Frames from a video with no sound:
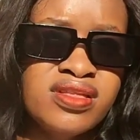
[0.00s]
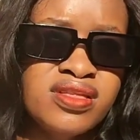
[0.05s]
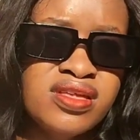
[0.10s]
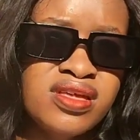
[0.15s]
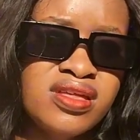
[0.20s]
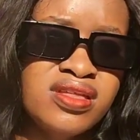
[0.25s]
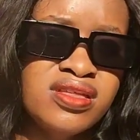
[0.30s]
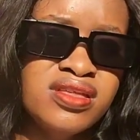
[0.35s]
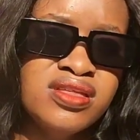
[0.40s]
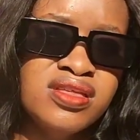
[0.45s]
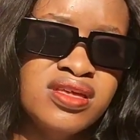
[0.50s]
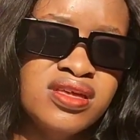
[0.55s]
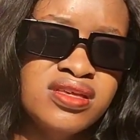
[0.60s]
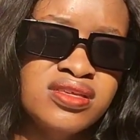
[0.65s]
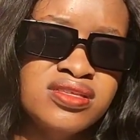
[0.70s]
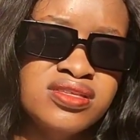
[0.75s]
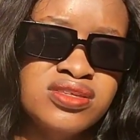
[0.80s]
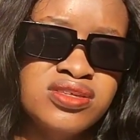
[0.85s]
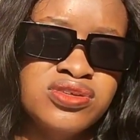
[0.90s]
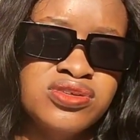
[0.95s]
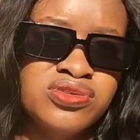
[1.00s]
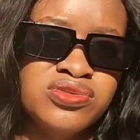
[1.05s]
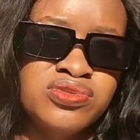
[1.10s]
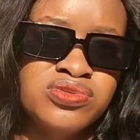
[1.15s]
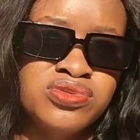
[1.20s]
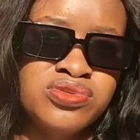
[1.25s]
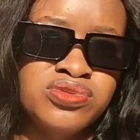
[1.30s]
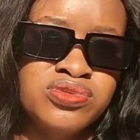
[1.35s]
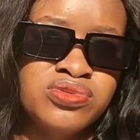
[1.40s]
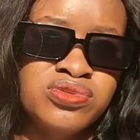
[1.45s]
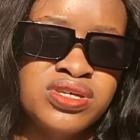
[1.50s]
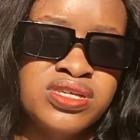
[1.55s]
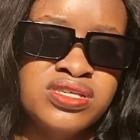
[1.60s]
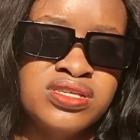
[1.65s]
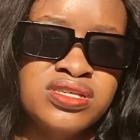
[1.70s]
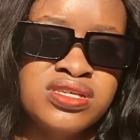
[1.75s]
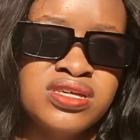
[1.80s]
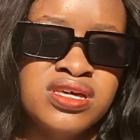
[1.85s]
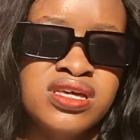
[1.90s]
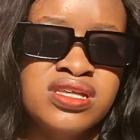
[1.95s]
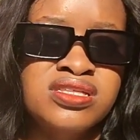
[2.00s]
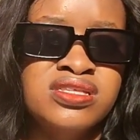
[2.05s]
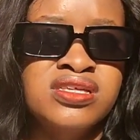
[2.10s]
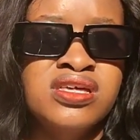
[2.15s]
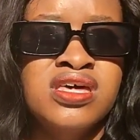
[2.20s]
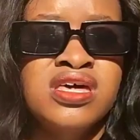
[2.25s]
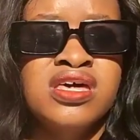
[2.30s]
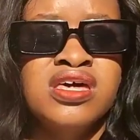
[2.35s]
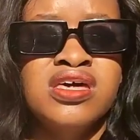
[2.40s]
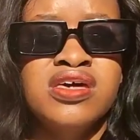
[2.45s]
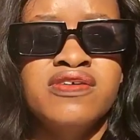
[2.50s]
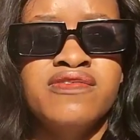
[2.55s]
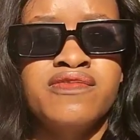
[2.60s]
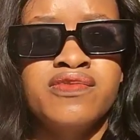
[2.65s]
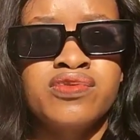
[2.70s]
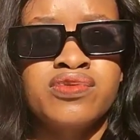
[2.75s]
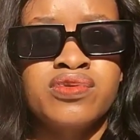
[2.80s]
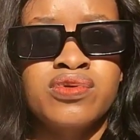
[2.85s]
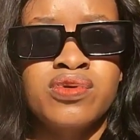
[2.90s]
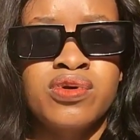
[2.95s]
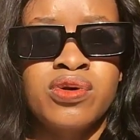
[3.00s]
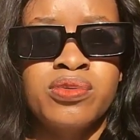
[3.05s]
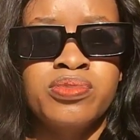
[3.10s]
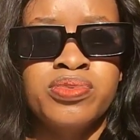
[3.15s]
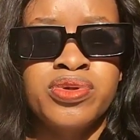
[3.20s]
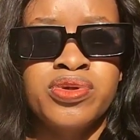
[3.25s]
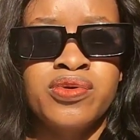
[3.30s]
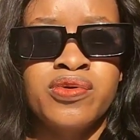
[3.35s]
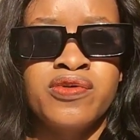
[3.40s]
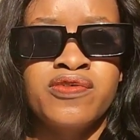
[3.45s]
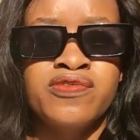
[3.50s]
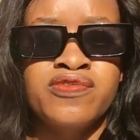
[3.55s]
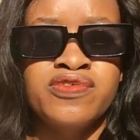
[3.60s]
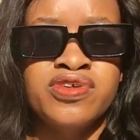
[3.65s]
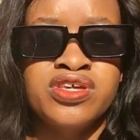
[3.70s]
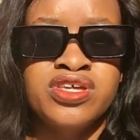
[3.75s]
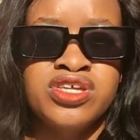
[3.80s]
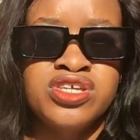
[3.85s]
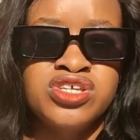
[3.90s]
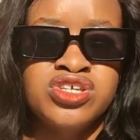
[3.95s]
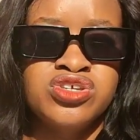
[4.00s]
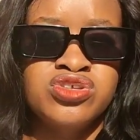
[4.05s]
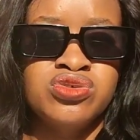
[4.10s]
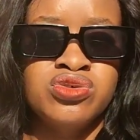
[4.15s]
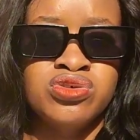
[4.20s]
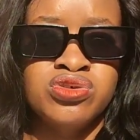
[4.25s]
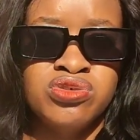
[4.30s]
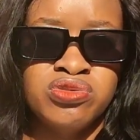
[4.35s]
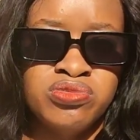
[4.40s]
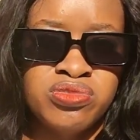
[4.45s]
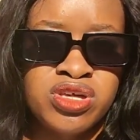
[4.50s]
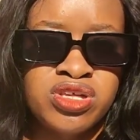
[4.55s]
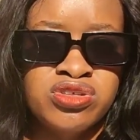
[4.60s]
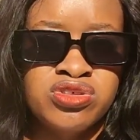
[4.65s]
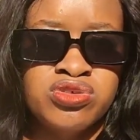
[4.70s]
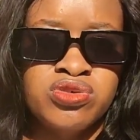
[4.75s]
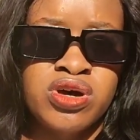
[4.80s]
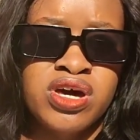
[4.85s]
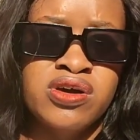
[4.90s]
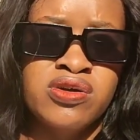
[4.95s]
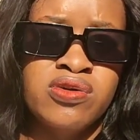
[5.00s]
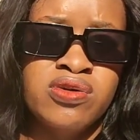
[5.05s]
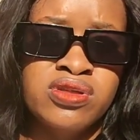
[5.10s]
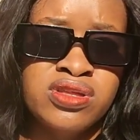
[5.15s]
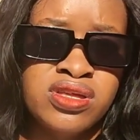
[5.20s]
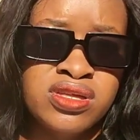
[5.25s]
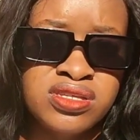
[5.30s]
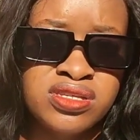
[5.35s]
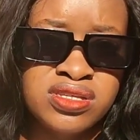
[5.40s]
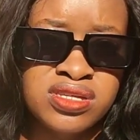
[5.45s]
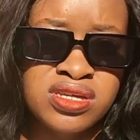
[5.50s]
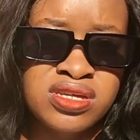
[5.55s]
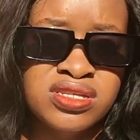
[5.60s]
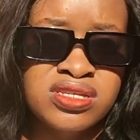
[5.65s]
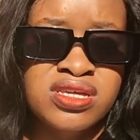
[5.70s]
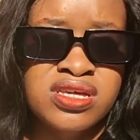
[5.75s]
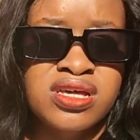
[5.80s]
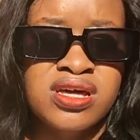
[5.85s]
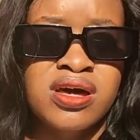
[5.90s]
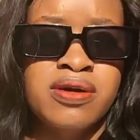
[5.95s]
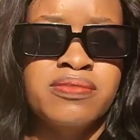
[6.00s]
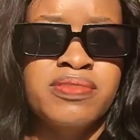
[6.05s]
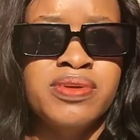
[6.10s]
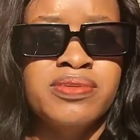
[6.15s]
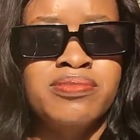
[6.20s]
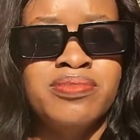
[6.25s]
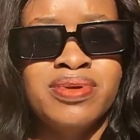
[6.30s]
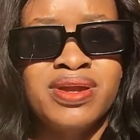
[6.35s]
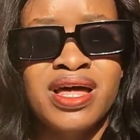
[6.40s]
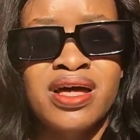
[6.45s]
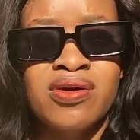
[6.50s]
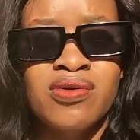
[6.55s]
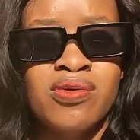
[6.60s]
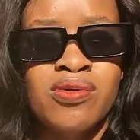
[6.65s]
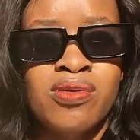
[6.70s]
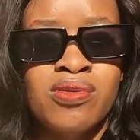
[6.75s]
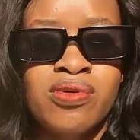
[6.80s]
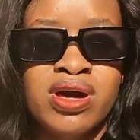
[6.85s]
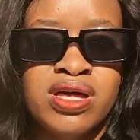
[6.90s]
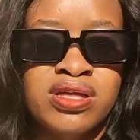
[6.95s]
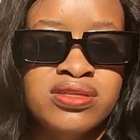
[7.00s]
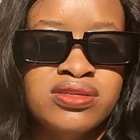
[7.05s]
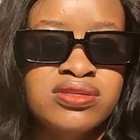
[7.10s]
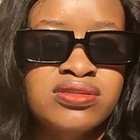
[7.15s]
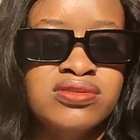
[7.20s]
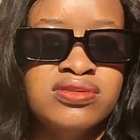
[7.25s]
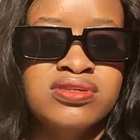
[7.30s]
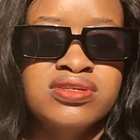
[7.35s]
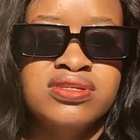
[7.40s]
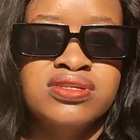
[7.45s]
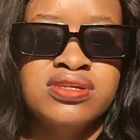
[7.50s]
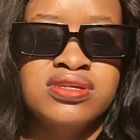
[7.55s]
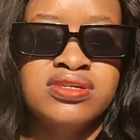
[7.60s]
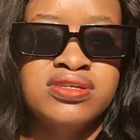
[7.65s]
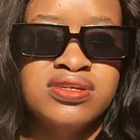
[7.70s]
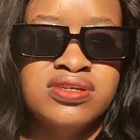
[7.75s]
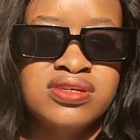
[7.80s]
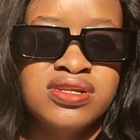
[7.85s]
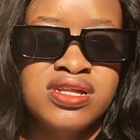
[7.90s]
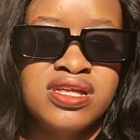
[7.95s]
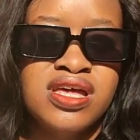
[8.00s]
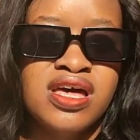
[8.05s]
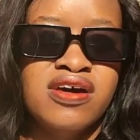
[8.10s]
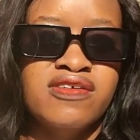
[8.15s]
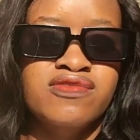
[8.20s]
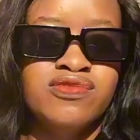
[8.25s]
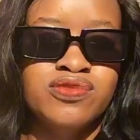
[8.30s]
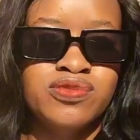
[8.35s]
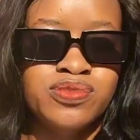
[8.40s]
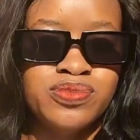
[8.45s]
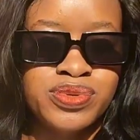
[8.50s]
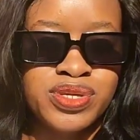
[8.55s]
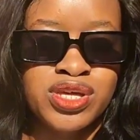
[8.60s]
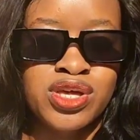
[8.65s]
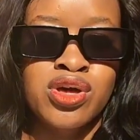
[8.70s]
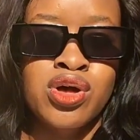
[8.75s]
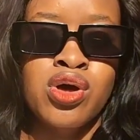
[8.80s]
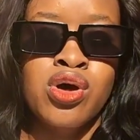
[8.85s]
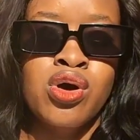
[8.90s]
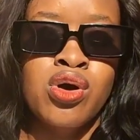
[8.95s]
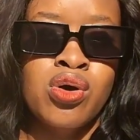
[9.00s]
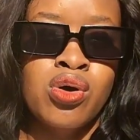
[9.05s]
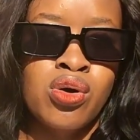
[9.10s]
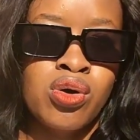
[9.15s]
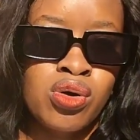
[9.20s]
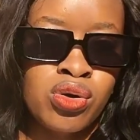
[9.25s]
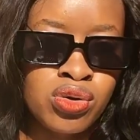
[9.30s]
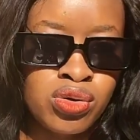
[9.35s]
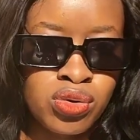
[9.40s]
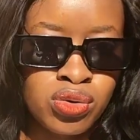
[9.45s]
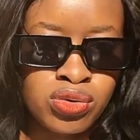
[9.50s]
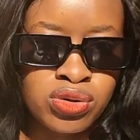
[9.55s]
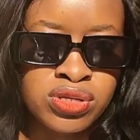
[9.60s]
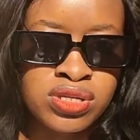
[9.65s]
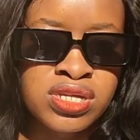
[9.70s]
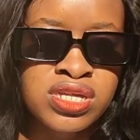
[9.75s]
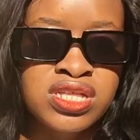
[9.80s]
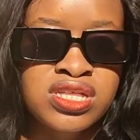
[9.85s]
Then the next thing you do is get a photocopy of each document you are authenticating. It can be black or white, it doesn't necessarily have to be colored.